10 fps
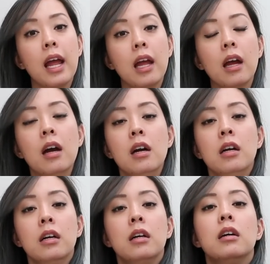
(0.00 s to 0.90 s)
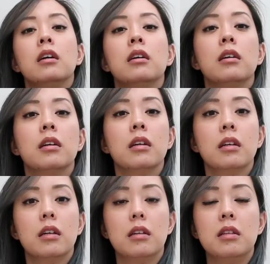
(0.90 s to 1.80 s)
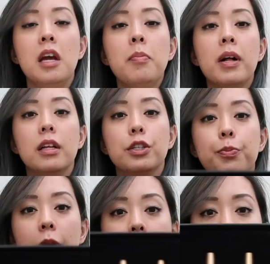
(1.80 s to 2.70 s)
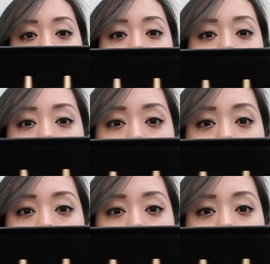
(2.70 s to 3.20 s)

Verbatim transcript: a nail polish brand.